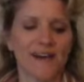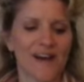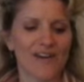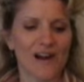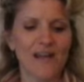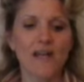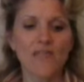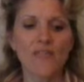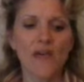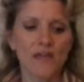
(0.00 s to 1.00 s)
All right,
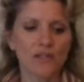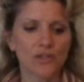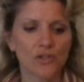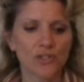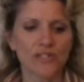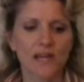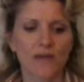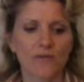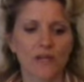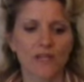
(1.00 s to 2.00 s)
and then you look
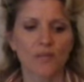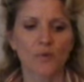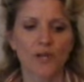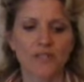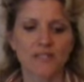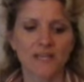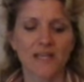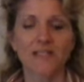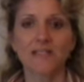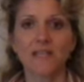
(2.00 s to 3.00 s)
down at the present
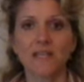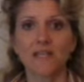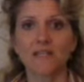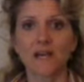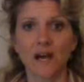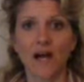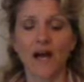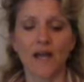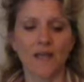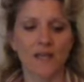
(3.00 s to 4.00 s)
tense E to
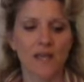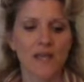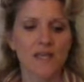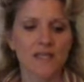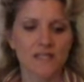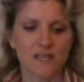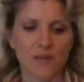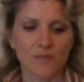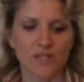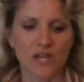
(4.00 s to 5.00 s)
I
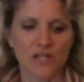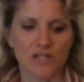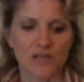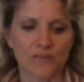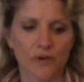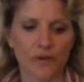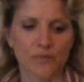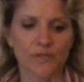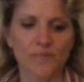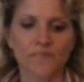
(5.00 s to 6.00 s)
stem changing
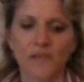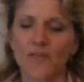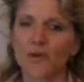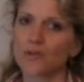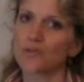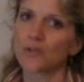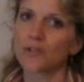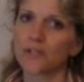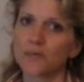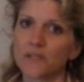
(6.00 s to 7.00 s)
verbs, and those are a
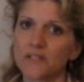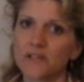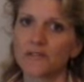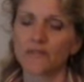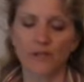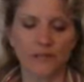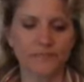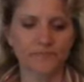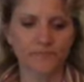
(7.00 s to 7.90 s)
little bit different.